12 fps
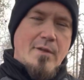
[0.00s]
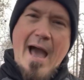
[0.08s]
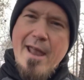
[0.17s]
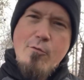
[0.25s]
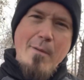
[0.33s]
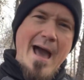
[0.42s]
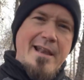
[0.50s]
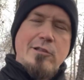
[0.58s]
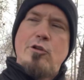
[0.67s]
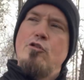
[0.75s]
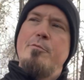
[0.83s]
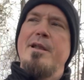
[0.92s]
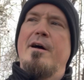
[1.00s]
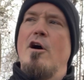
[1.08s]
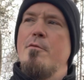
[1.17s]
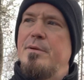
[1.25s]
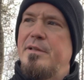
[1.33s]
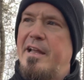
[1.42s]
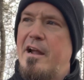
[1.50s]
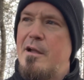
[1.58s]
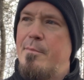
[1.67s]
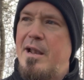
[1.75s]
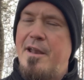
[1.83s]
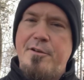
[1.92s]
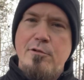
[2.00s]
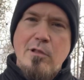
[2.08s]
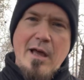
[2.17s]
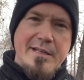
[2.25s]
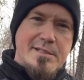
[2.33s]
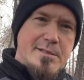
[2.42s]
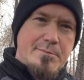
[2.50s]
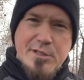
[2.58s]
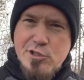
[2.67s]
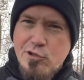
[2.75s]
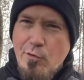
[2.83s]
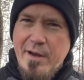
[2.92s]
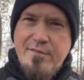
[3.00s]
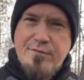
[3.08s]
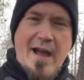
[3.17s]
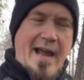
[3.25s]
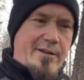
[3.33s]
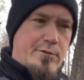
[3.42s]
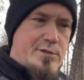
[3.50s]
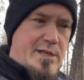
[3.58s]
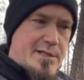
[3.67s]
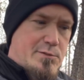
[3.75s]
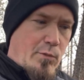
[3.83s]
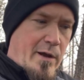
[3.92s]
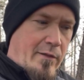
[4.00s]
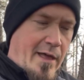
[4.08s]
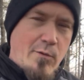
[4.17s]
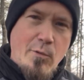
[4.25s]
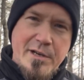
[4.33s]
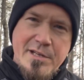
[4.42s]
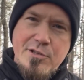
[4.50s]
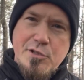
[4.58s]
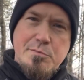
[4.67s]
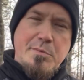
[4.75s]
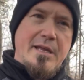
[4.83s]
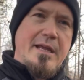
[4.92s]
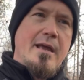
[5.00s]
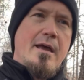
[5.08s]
I don't mind a little bit of open carry, but I do like some discreet factors as well. I don't want it to just be